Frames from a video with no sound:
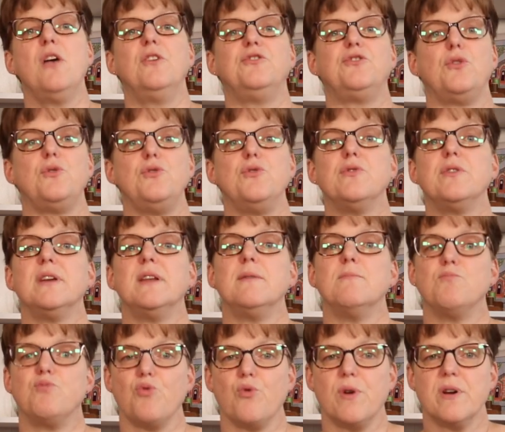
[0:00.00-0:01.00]
So you can
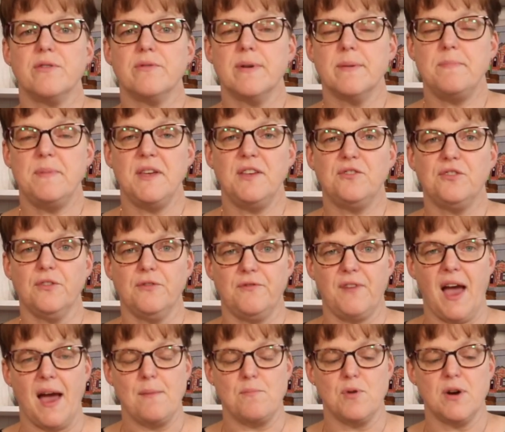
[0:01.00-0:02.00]
embroider a piece of
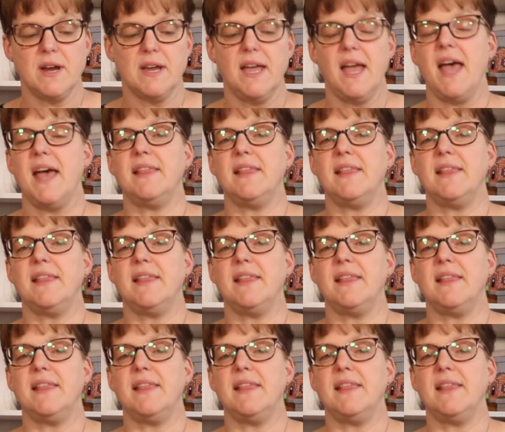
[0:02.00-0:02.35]
fabric